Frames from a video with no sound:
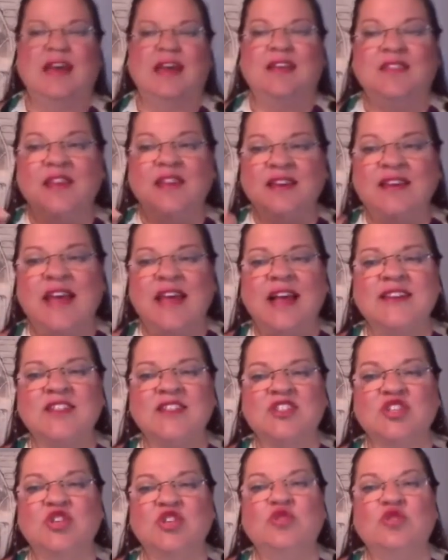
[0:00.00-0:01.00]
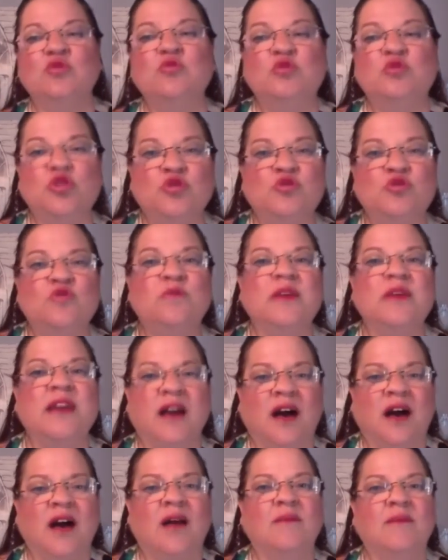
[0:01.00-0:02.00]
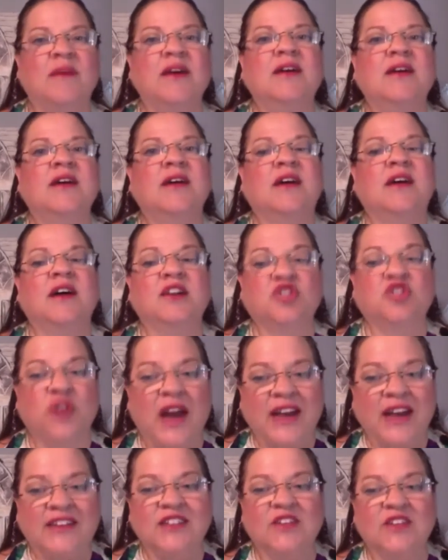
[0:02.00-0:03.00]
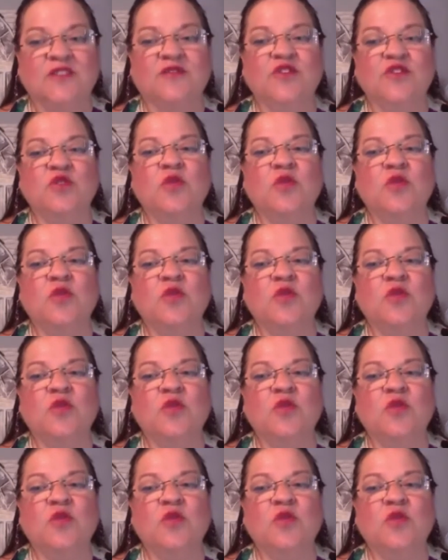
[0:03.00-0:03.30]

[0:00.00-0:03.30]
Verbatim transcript: And then, yes, you do become attractive.